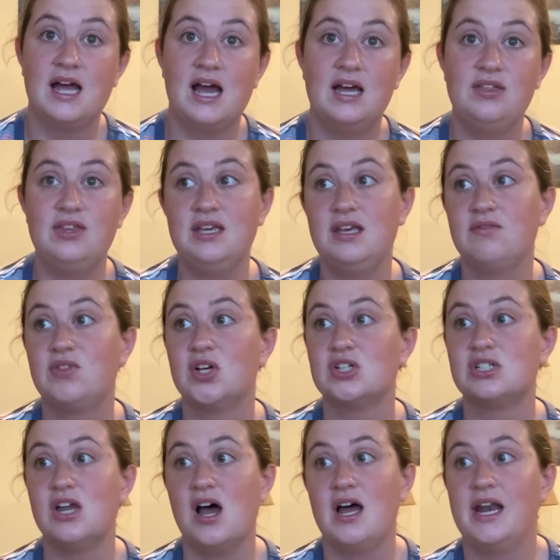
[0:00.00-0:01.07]
I think if there's
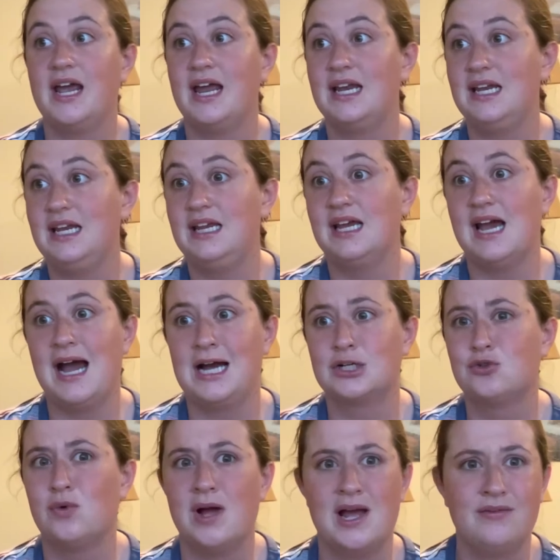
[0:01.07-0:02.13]
not any
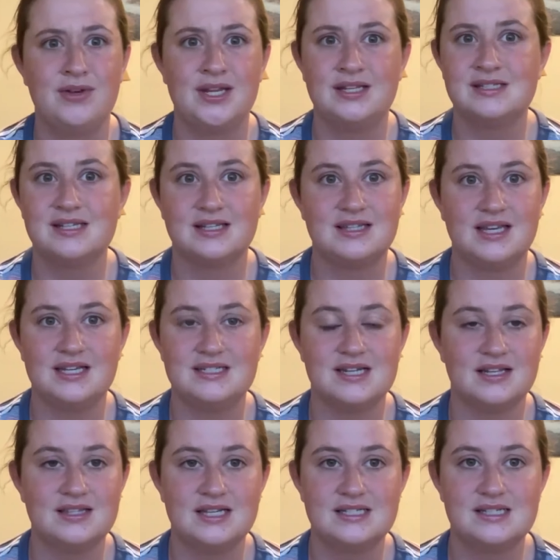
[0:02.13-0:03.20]
actual evidence that they had
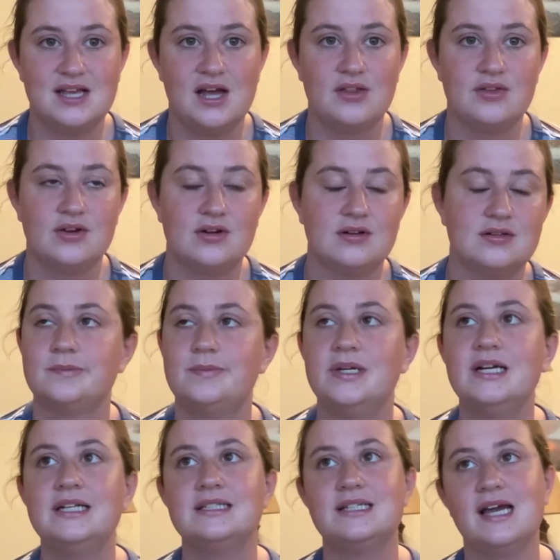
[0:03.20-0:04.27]
done this
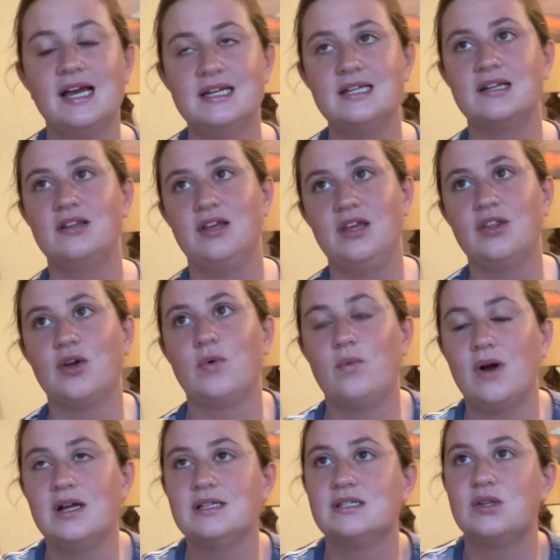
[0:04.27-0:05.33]
but technically there
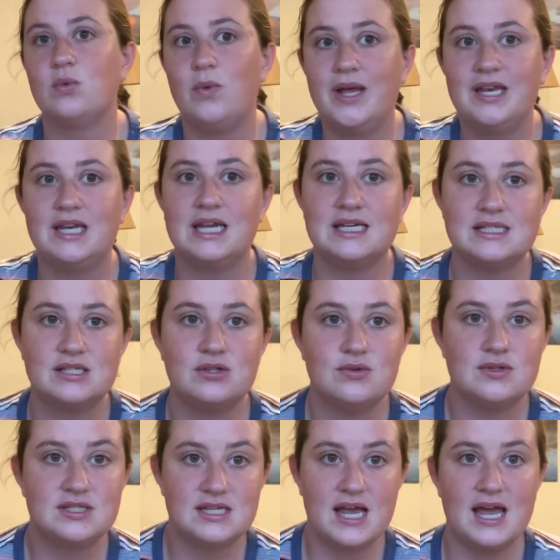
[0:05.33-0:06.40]
was the witness who
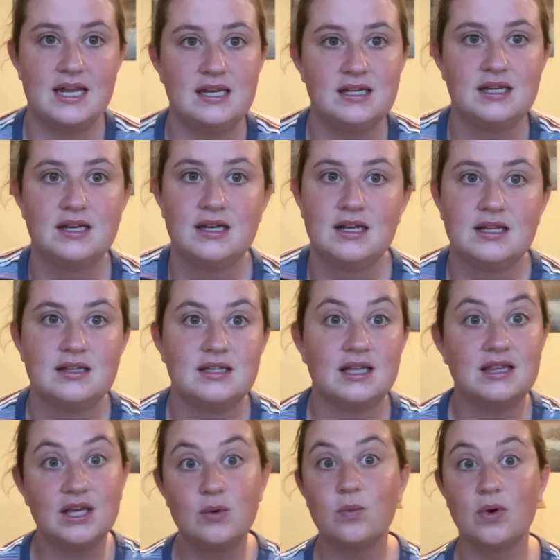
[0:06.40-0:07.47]
said that
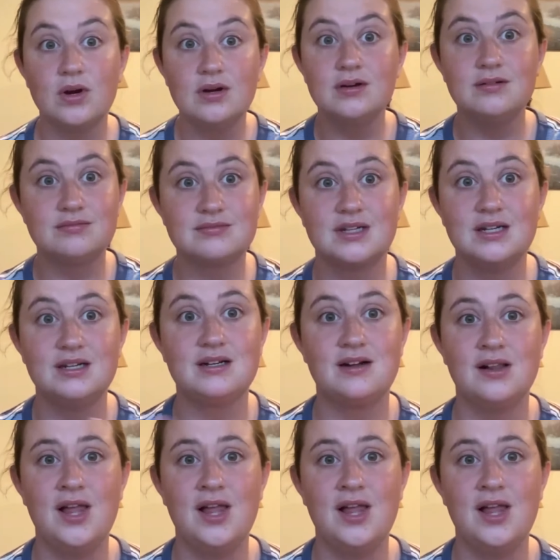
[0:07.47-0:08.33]
they were gonna